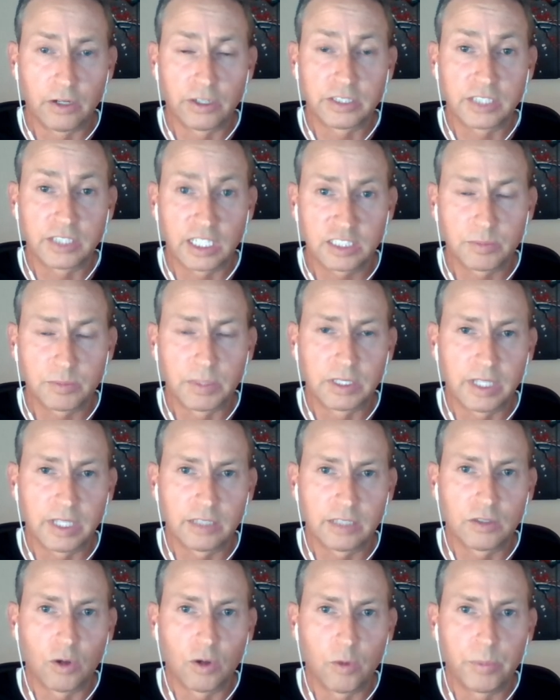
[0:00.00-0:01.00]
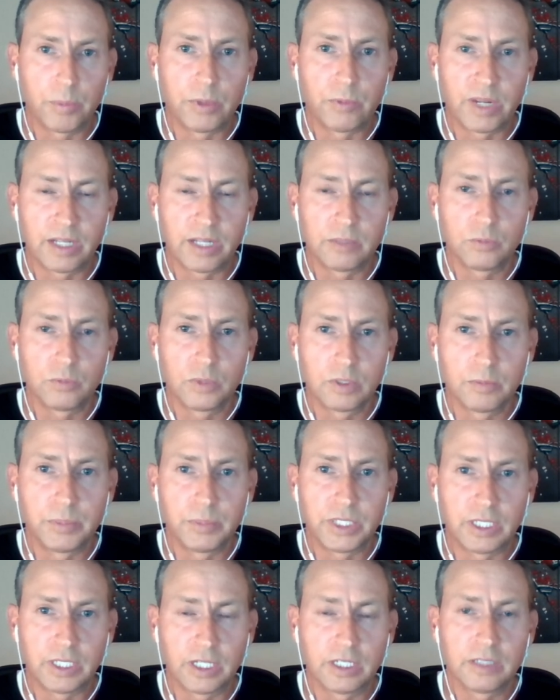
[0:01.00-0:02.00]
assessment that Open RAN will
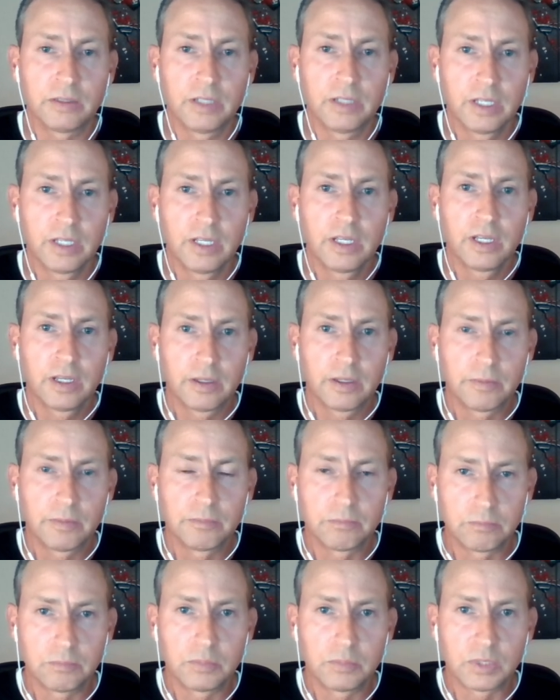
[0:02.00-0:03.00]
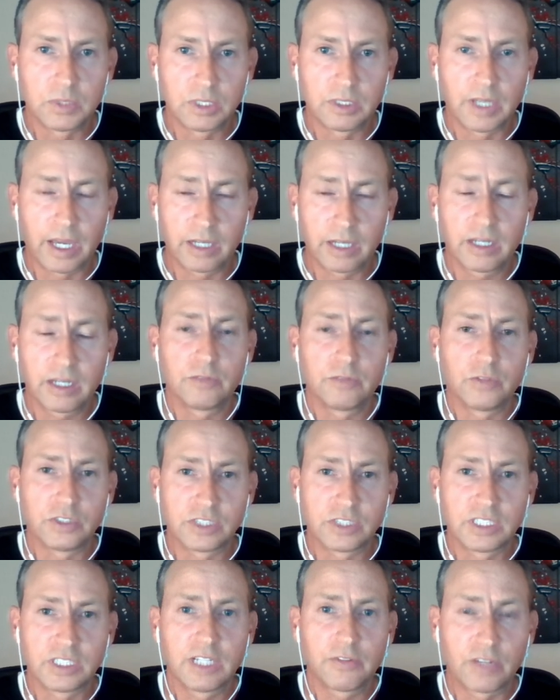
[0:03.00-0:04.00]
be account for
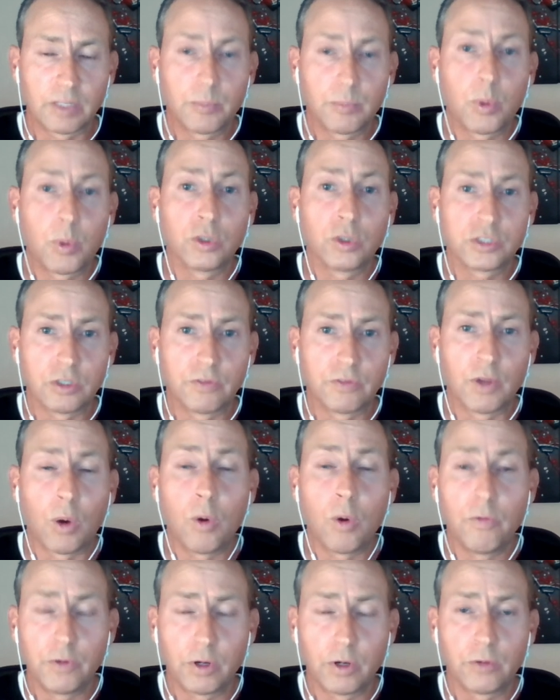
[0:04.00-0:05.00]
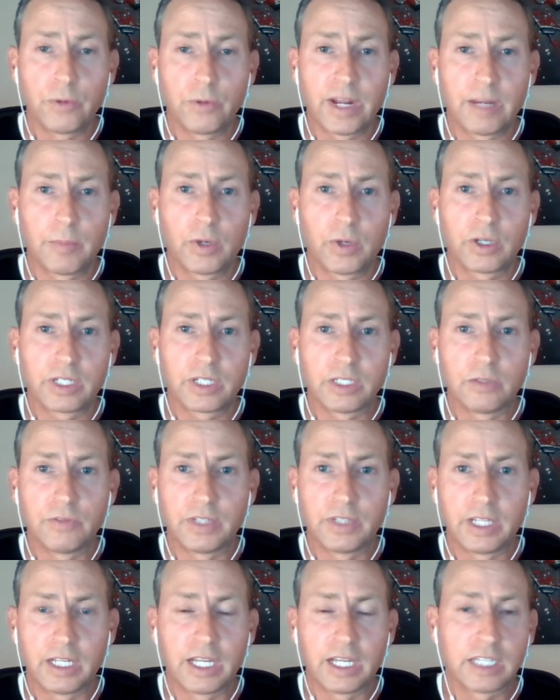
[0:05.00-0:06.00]
a significant portion of the overall RAN market
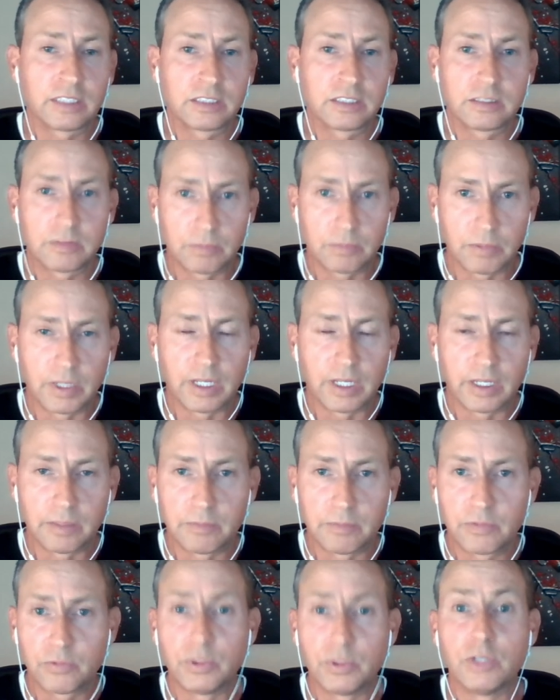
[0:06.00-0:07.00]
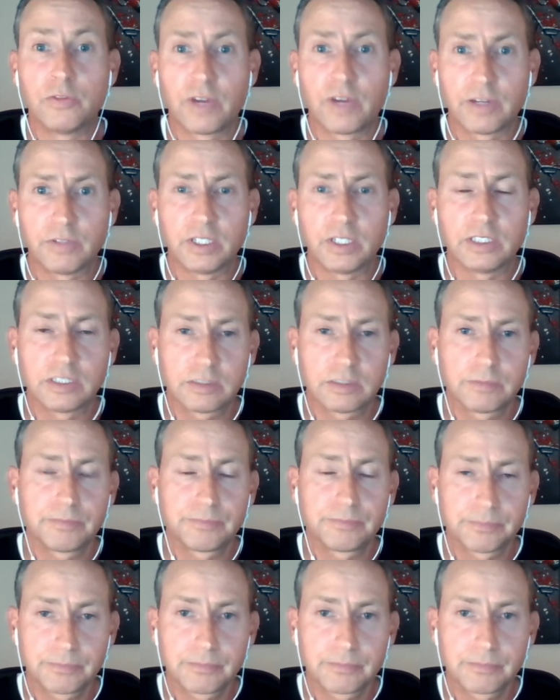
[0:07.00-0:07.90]
over the next 3 to 5 years.